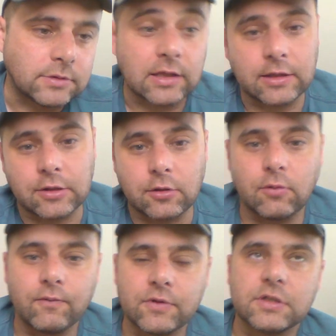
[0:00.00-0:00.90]
I'd like to
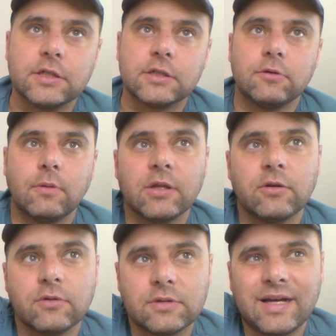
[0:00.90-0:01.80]
go overseas too. I'm a
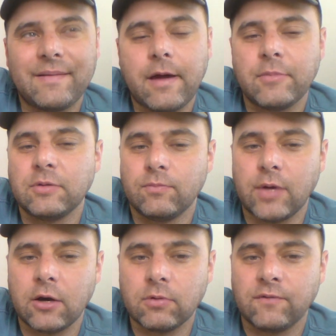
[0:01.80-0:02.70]
little, I've been
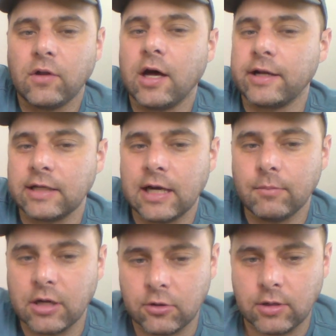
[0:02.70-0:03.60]
better with flying now,
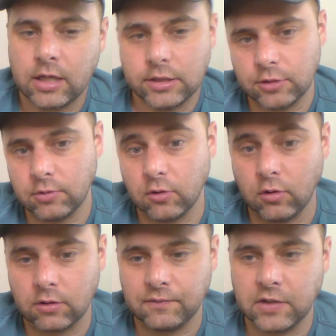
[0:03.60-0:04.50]
but I don't know how I do with
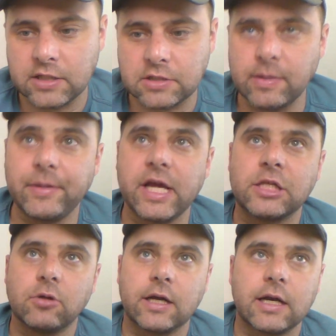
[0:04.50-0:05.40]
longer flights to maybe
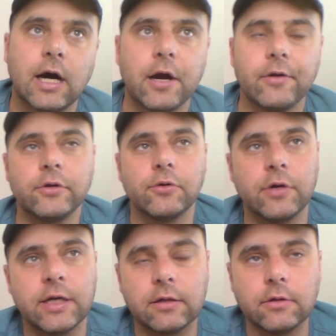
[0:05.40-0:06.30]
get to like an Ireland or
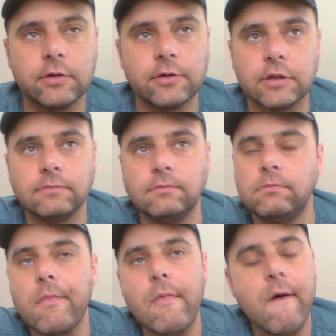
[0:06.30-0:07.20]
an England or something.
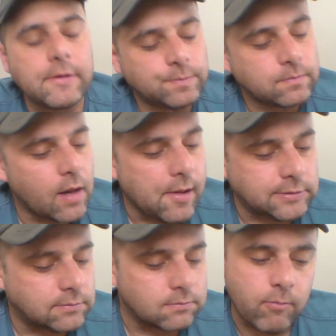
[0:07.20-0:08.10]

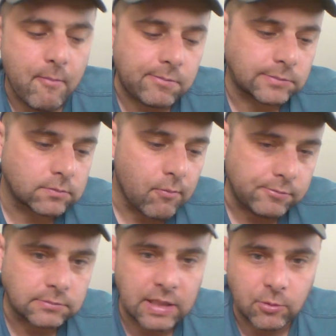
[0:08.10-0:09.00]
Um,
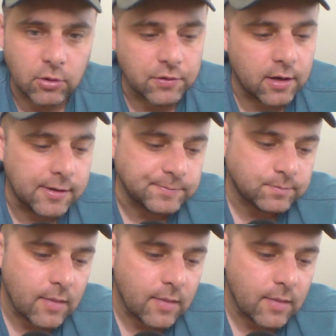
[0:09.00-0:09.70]
maybe one day.